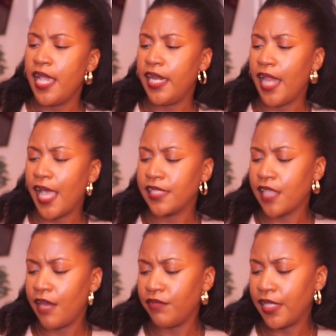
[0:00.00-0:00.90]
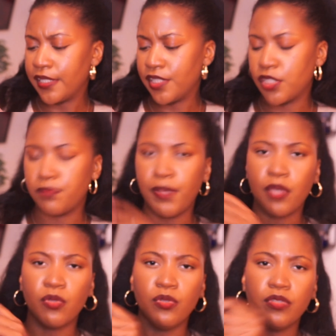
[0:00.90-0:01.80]
And it has kind of like a
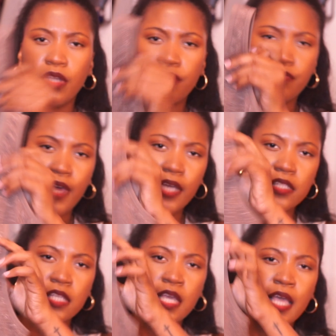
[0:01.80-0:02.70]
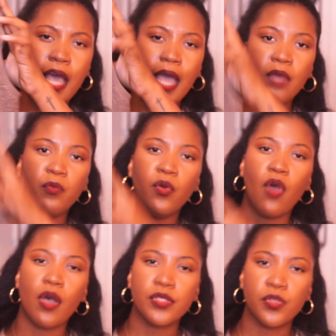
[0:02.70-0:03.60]
speckled effect. I
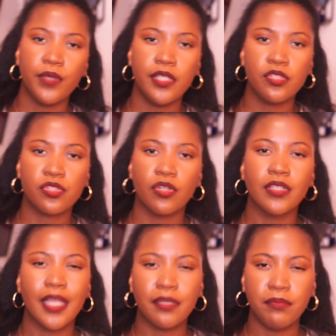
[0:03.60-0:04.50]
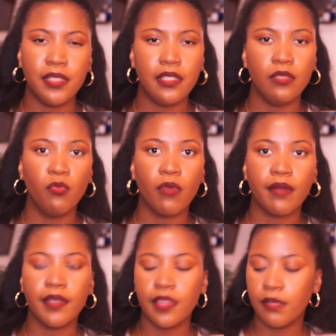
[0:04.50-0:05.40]
will also insert like me
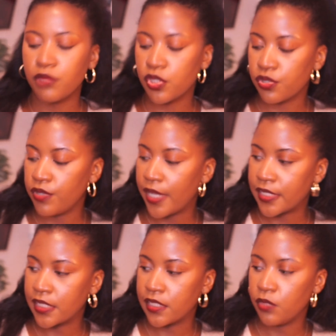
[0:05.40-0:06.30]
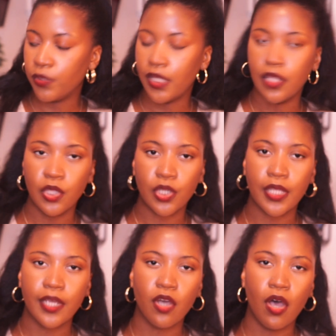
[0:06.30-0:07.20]
wearing them just so you guys can see what they look
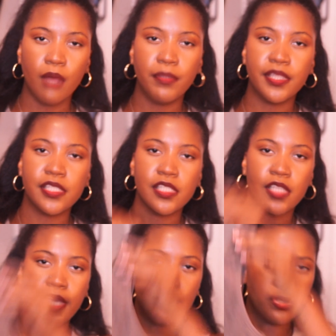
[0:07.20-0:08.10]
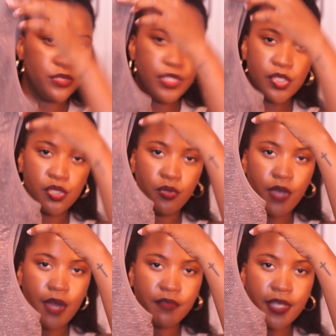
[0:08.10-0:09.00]
like on. But this is a
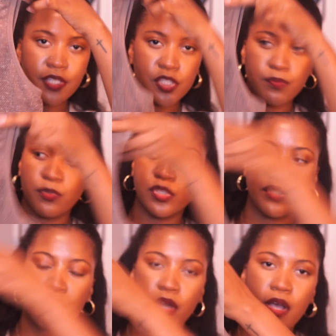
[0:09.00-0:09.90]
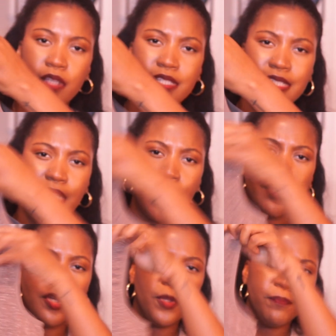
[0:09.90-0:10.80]
traditional kind of like a sports bra
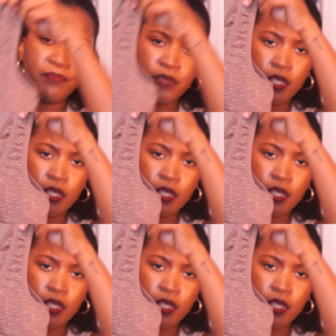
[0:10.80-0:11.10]
style.